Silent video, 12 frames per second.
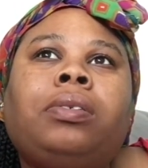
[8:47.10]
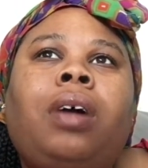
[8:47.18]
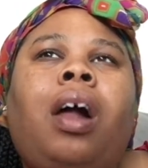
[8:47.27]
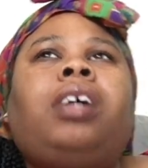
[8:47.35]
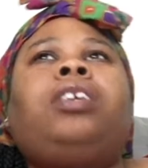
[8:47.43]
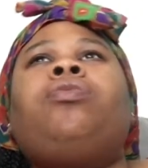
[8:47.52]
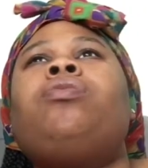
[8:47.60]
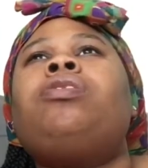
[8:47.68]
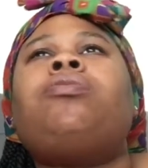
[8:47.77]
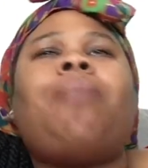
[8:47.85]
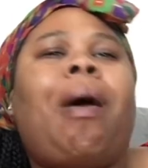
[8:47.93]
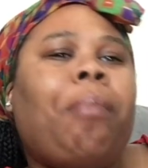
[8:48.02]

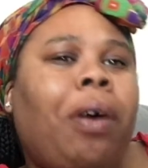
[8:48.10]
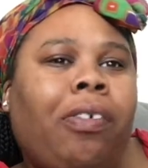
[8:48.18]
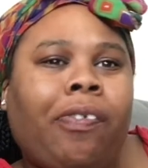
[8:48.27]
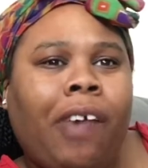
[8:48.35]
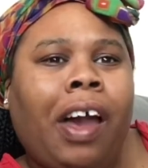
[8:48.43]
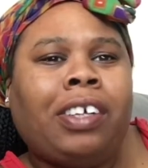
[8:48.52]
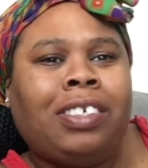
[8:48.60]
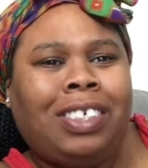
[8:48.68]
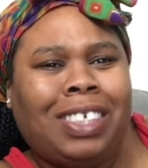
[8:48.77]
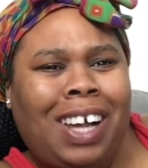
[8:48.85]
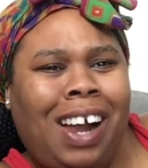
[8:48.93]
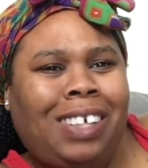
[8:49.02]
increase my motivation.
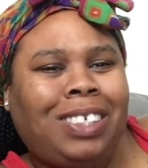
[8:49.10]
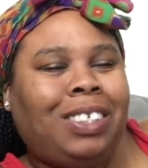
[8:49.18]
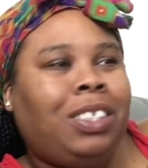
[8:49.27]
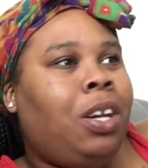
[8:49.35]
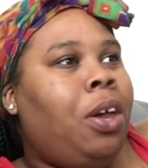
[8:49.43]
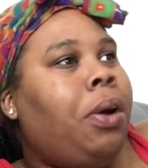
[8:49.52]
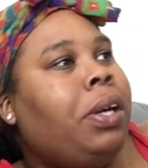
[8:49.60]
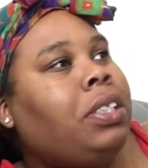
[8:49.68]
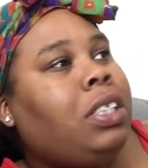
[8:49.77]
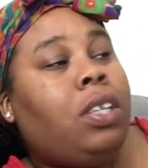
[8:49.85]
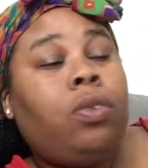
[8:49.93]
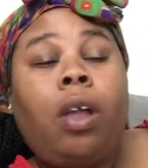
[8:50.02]

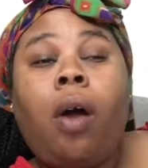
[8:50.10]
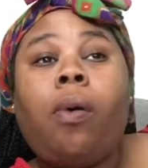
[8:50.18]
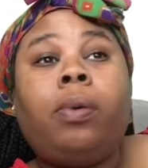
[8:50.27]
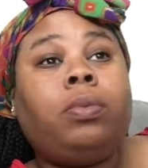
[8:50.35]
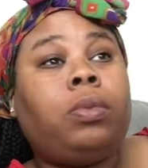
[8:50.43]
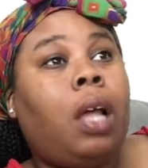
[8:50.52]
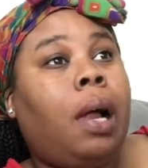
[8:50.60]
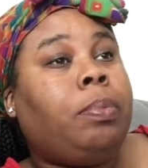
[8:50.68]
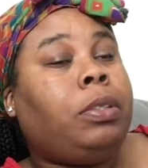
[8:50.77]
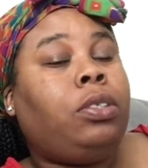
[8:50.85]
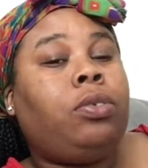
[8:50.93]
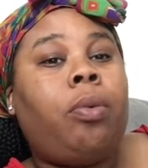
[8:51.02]
I don't know. I've
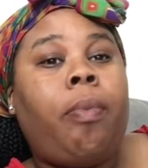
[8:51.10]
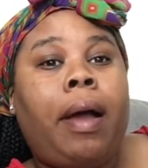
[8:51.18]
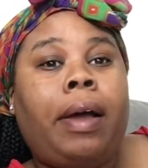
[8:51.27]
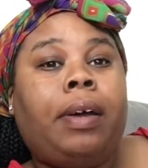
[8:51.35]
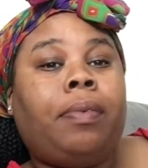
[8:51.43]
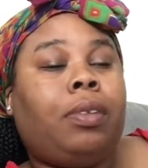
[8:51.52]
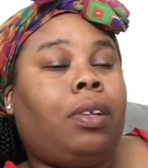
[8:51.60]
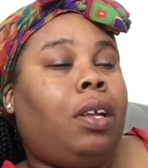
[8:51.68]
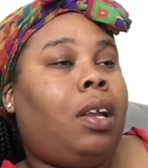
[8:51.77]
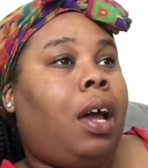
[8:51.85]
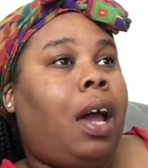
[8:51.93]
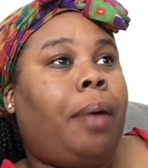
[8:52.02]
been doing my everything
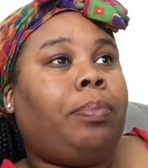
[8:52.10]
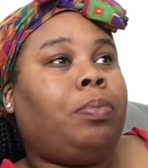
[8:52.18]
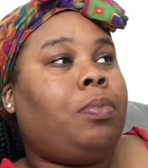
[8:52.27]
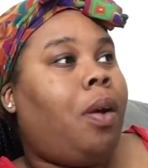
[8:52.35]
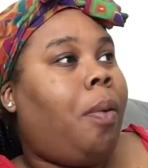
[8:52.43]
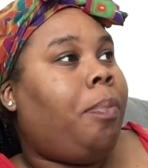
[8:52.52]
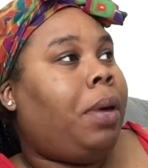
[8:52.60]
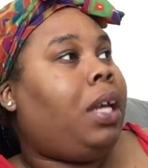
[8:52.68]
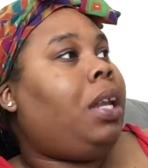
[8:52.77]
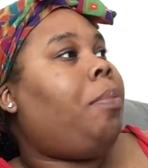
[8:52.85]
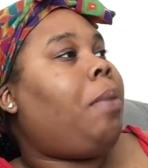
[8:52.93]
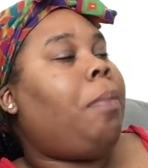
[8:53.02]
that I'm, I'm
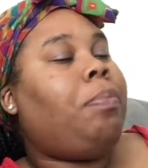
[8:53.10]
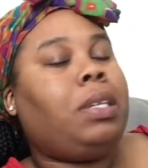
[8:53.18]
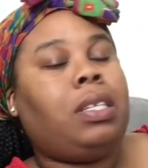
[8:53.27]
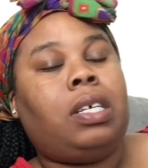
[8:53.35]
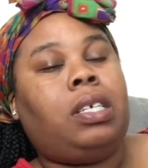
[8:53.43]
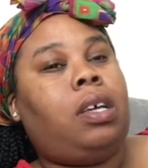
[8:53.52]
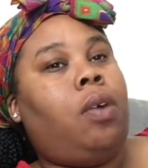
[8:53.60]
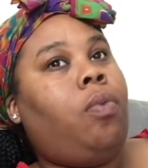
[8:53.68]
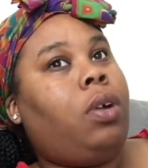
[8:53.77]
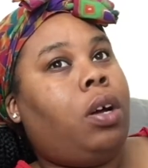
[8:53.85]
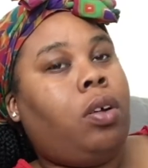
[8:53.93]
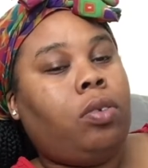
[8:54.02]
making it my business. I I
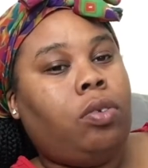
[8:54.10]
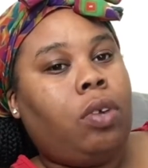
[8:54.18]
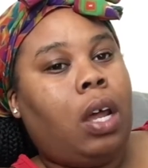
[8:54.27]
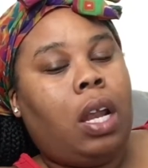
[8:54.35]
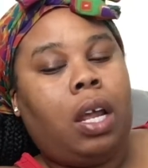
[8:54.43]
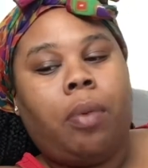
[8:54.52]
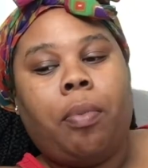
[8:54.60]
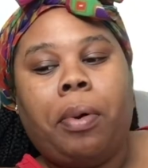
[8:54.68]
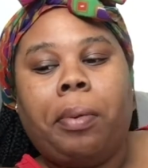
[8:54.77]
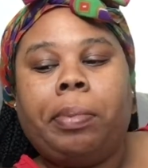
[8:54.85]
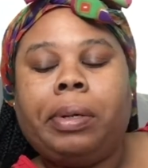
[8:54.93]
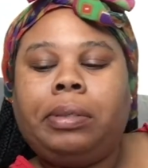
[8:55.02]
wasn't going to do that
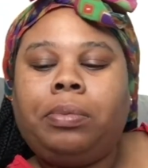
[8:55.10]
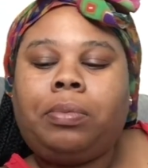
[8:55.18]
anymore, but